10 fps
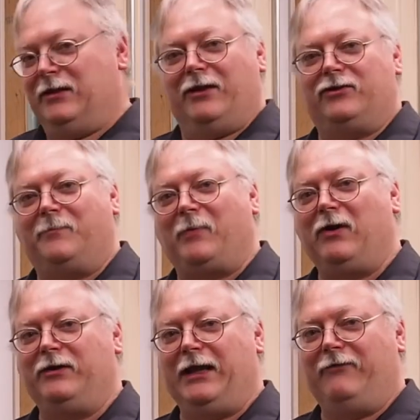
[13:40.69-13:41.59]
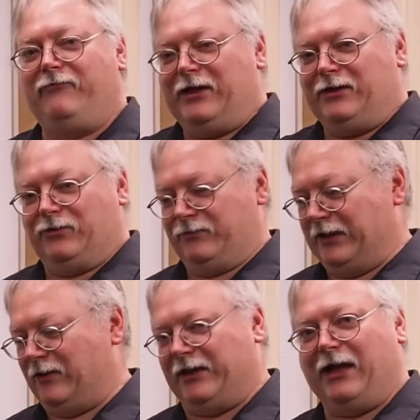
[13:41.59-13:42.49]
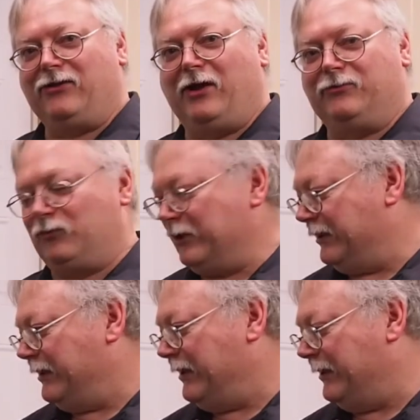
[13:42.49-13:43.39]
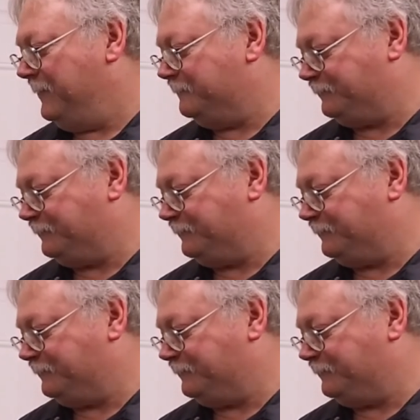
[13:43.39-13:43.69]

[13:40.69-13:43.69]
There's a part in that video that I thought was really neat.